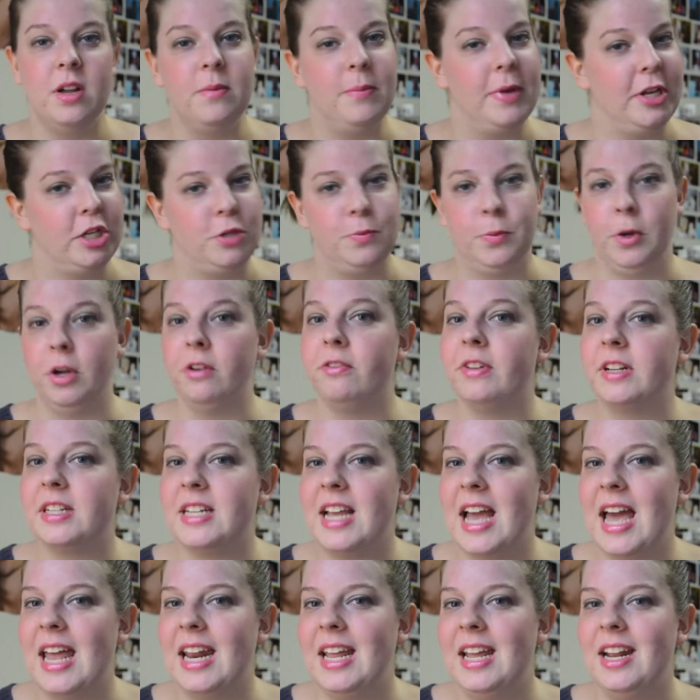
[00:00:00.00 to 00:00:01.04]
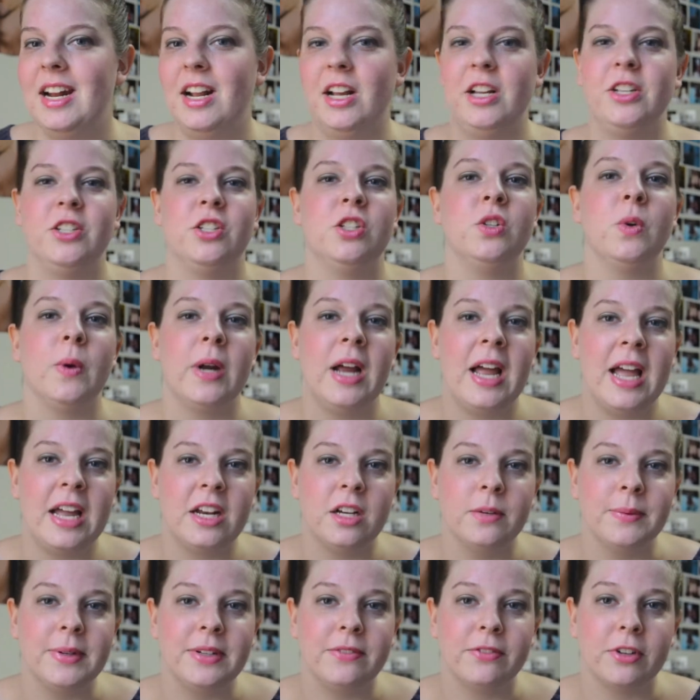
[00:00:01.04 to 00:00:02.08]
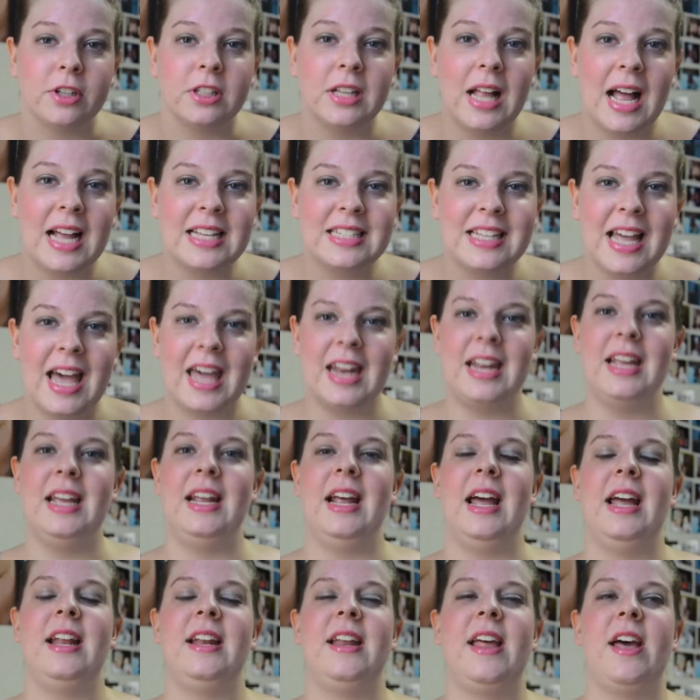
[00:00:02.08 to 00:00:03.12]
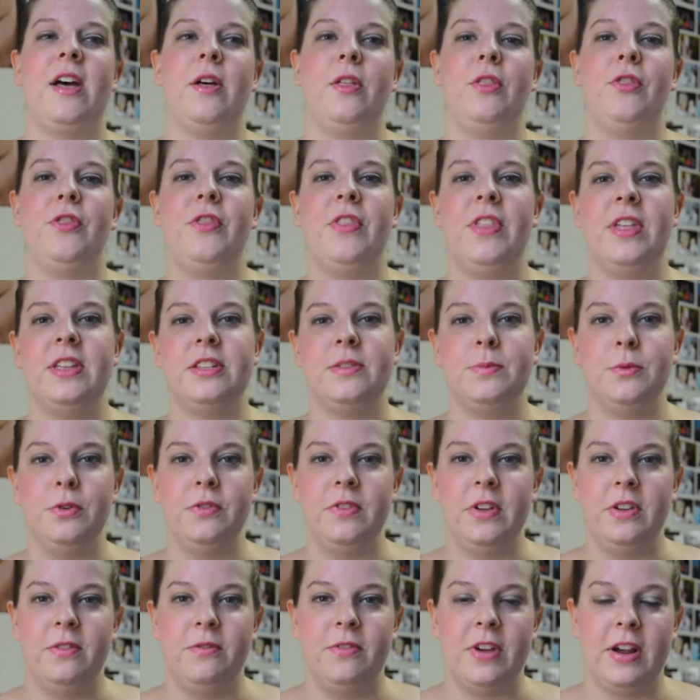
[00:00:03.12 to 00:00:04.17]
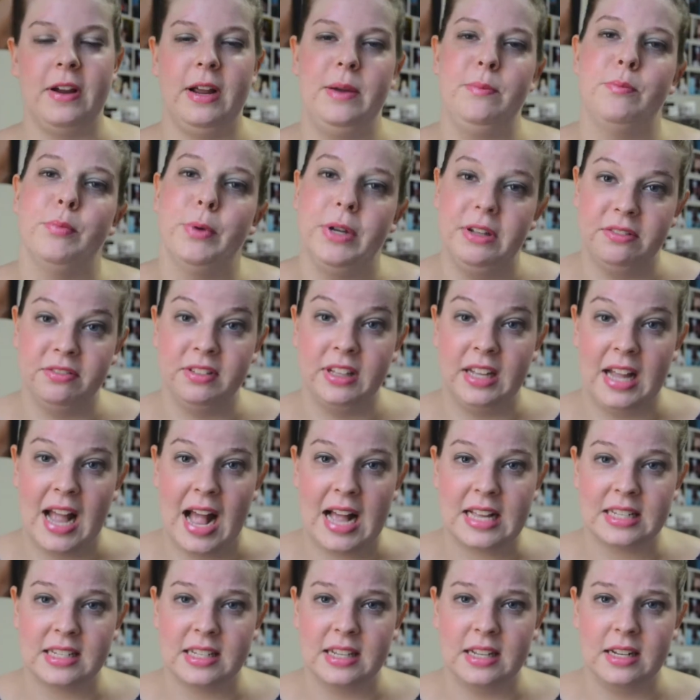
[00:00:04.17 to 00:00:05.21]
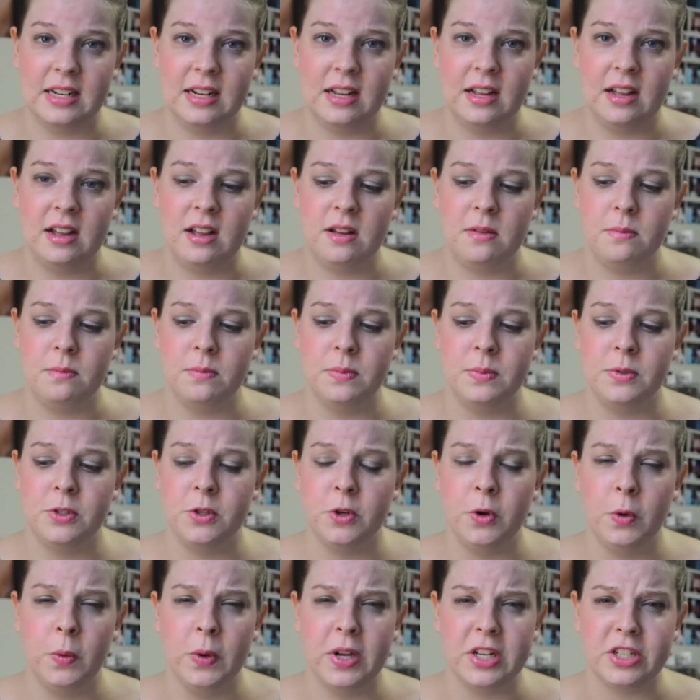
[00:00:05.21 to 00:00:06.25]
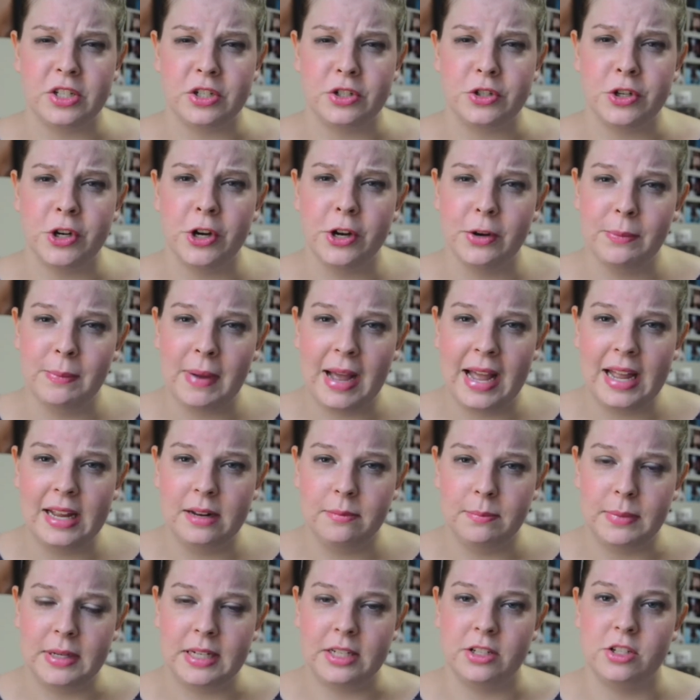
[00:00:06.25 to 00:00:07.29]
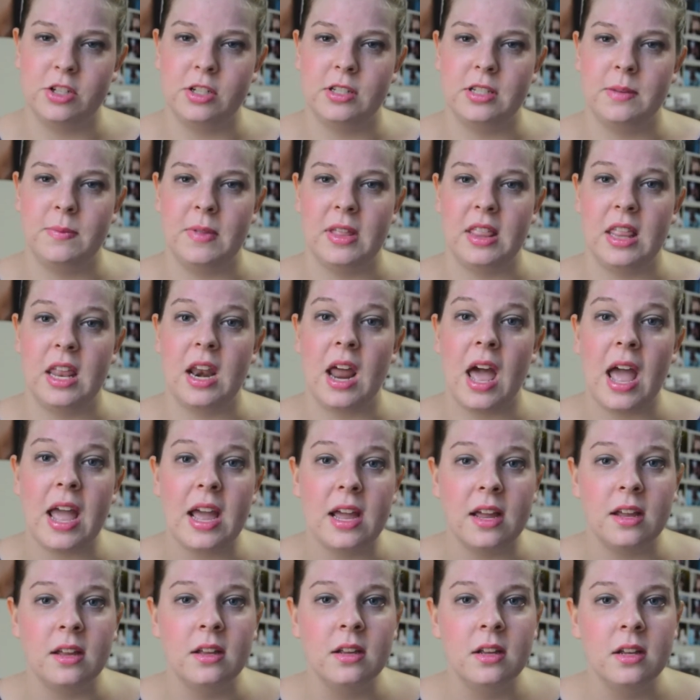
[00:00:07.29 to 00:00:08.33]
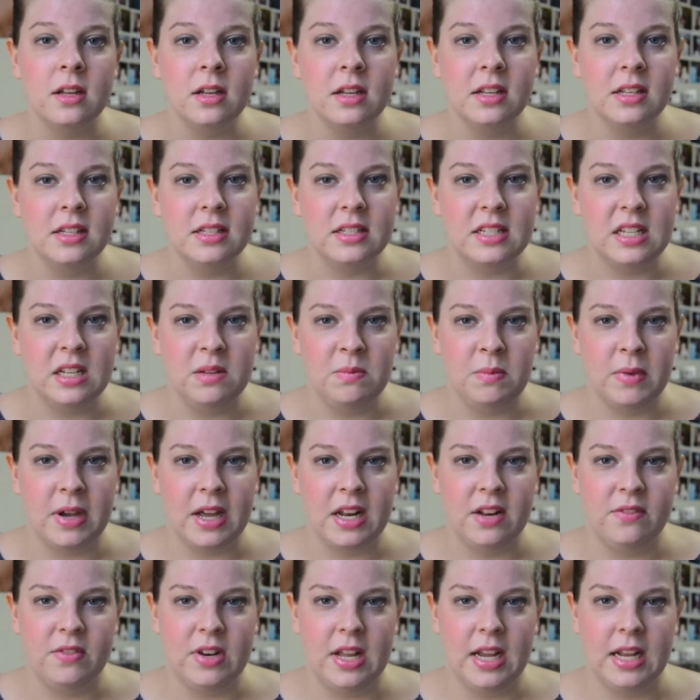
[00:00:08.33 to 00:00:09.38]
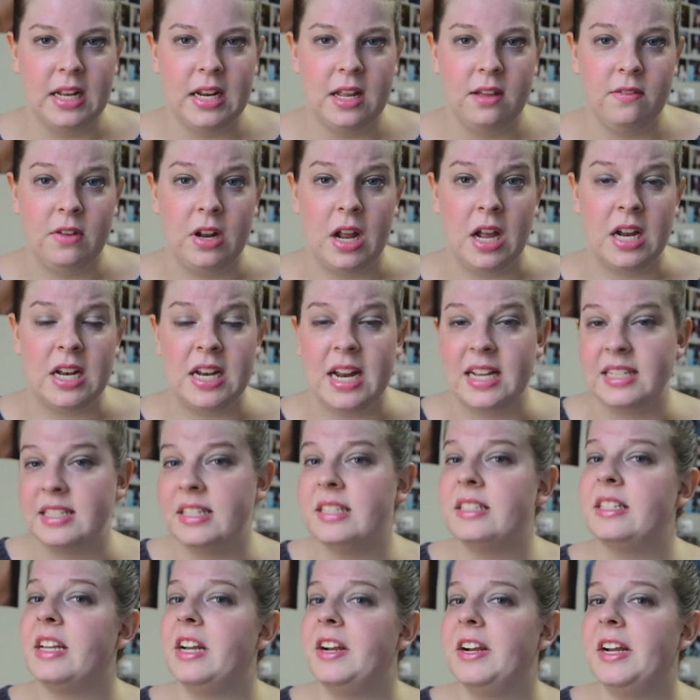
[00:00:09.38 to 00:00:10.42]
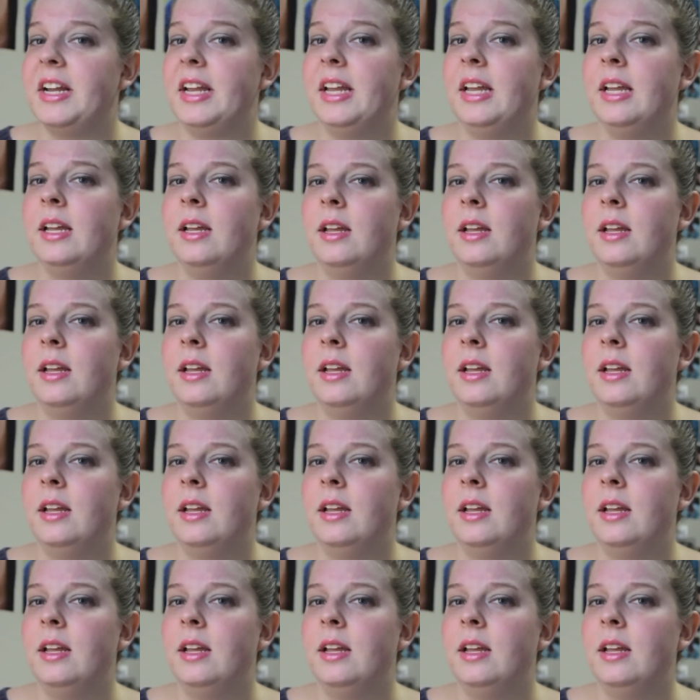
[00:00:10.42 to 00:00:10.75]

Pitch Perfect had it, A Story I Had to Read for Class had it, and now this movie very briefly had it. So don't get deterred by it, but it's just something that I deem kind of negative and unnecessary.